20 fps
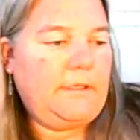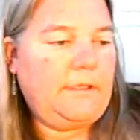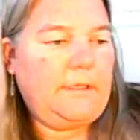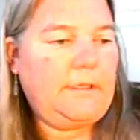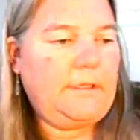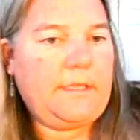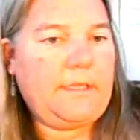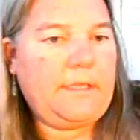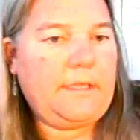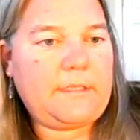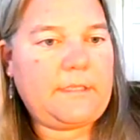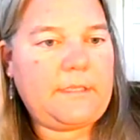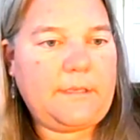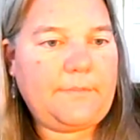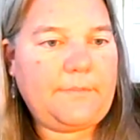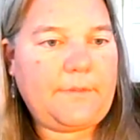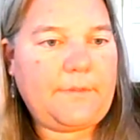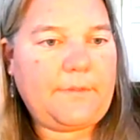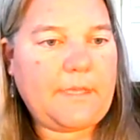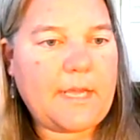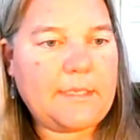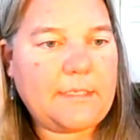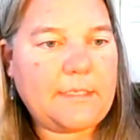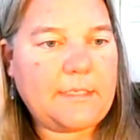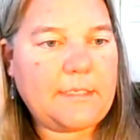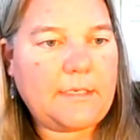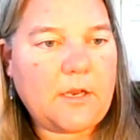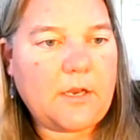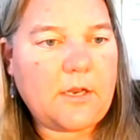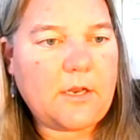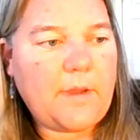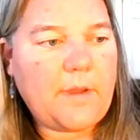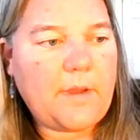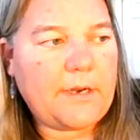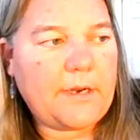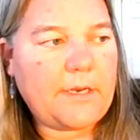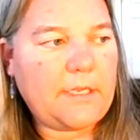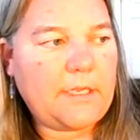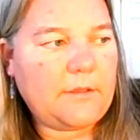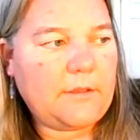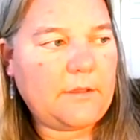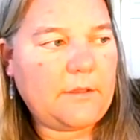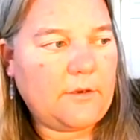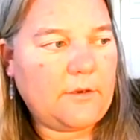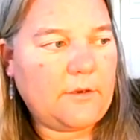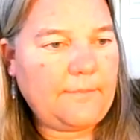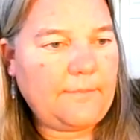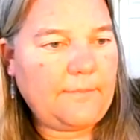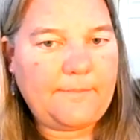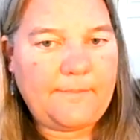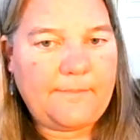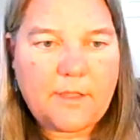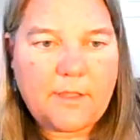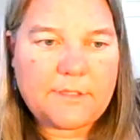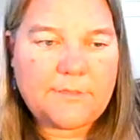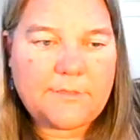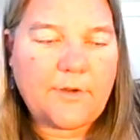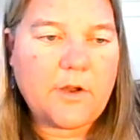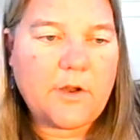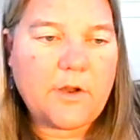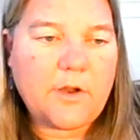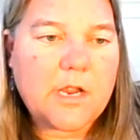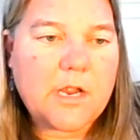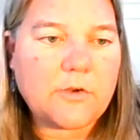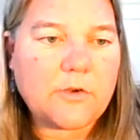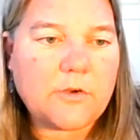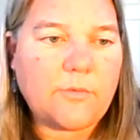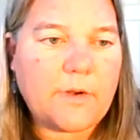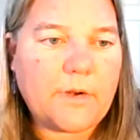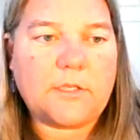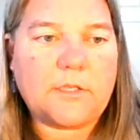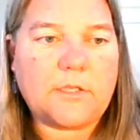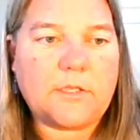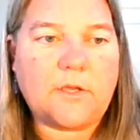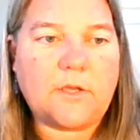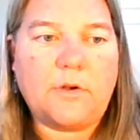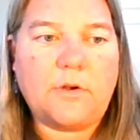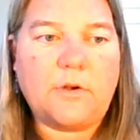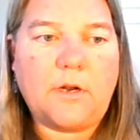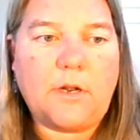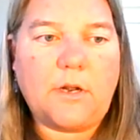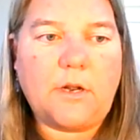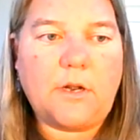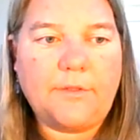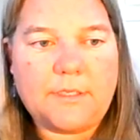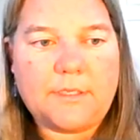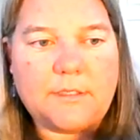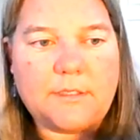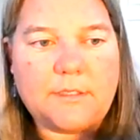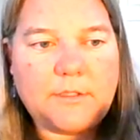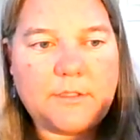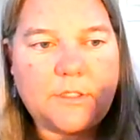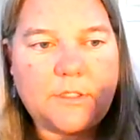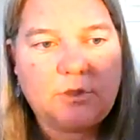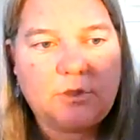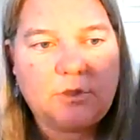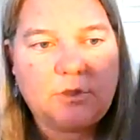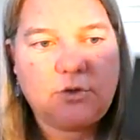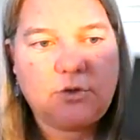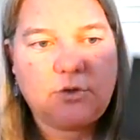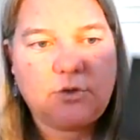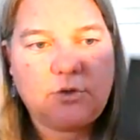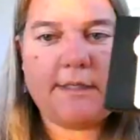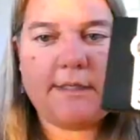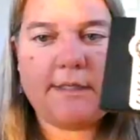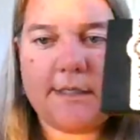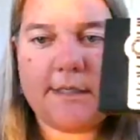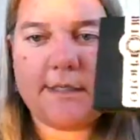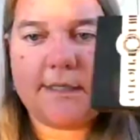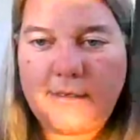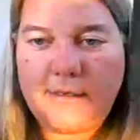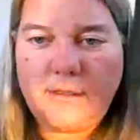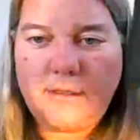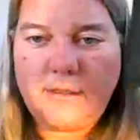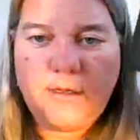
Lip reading: This is something I didn't know about either. I was very ignorant when I started all this in 2016.